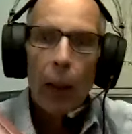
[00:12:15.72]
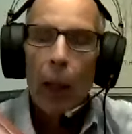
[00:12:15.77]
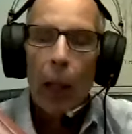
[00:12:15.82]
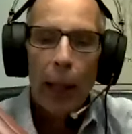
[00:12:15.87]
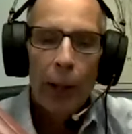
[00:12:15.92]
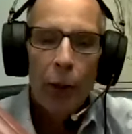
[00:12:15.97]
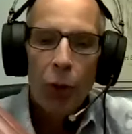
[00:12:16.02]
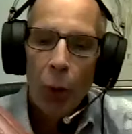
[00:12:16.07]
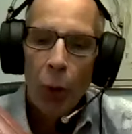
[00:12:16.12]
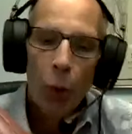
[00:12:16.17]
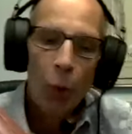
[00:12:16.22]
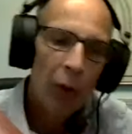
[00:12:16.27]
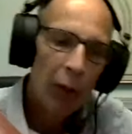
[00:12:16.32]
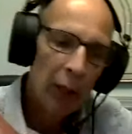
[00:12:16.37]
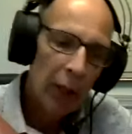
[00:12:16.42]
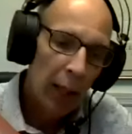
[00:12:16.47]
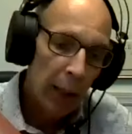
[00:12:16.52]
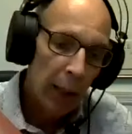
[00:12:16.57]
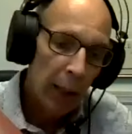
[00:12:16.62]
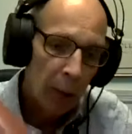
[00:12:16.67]
I told
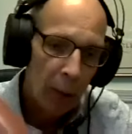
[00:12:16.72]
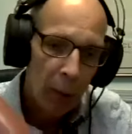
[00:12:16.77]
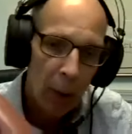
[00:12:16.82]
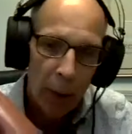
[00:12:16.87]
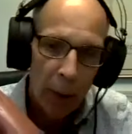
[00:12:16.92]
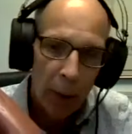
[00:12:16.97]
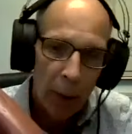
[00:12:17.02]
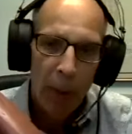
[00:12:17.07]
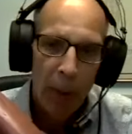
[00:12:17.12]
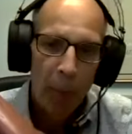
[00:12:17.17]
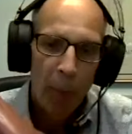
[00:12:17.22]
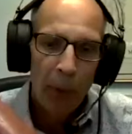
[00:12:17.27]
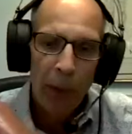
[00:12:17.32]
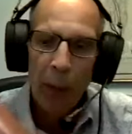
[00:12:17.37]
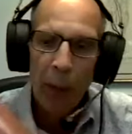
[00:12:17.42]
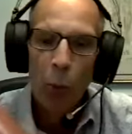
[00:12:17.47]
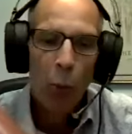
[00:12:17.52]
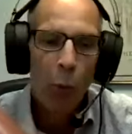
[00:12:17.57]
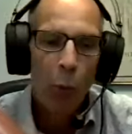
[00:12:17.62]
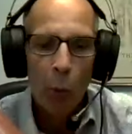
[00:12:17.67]
the people
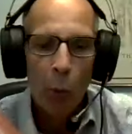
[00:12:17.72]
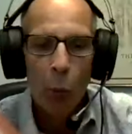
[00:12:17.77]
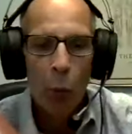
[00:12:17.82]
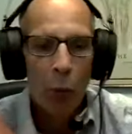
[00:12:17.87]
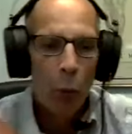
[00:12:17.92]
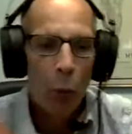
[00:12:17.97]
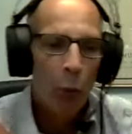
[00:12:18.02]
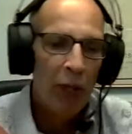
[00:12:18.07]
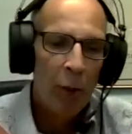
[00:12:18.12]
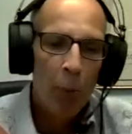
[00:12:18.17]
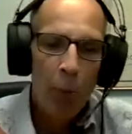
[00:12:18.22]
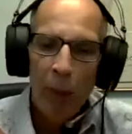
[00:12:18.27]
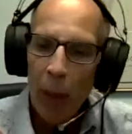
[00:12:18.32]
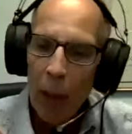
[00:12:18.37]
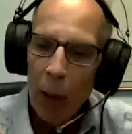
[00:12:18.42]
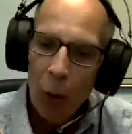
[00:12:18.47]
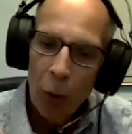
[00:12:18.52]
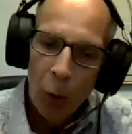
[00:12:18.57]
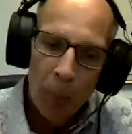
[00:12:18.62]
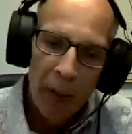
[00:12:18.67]
that were with me
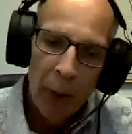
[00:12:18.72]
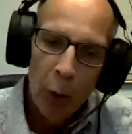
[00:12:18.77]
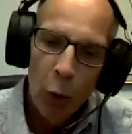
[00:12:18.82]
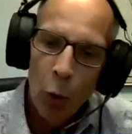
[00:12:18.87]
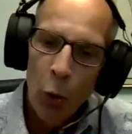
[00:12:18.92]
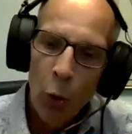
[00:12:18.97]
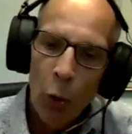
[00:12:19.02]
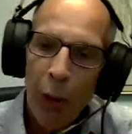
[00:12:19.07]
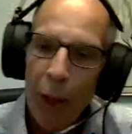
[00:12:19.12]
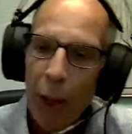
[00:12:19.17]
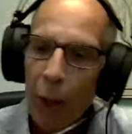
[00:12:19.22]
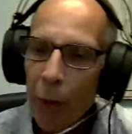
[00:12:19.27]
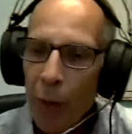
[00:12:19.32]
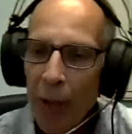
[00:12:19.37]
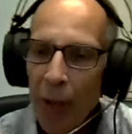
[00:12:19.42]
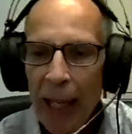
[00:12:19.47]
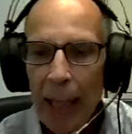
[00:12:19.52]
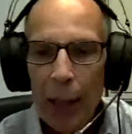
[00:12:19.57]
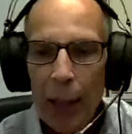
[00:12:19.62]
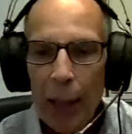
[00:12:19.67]
a little bit earlier
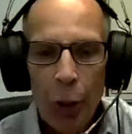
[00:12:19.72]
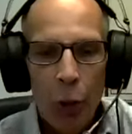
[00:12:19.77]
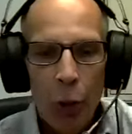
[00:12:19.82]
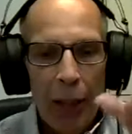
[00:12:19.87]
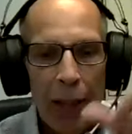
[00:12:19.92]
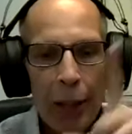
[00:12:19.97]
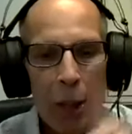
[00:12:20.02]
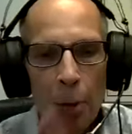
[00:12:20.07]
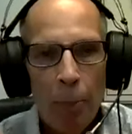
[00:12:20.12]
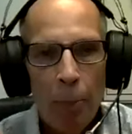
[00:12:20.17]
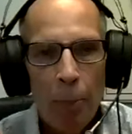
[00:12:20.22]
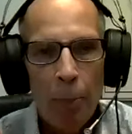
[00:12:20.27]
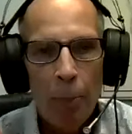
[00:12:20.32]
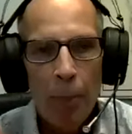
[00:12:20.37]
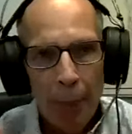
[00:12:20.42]
that you need to be